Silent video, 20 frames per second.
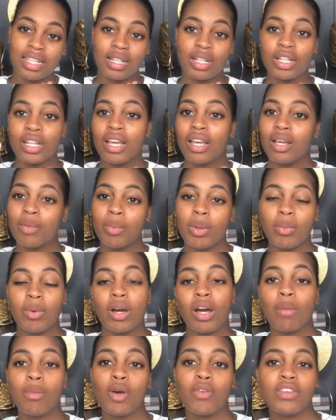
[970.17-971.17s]
and people
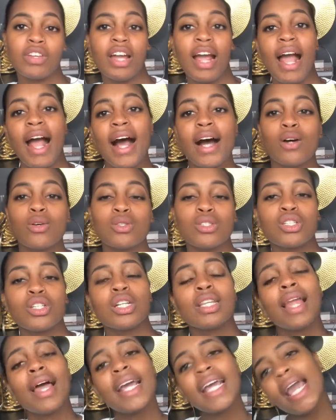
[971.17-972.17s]
come over your house and
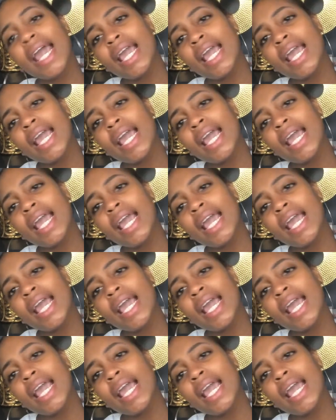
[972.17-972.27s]
you're like,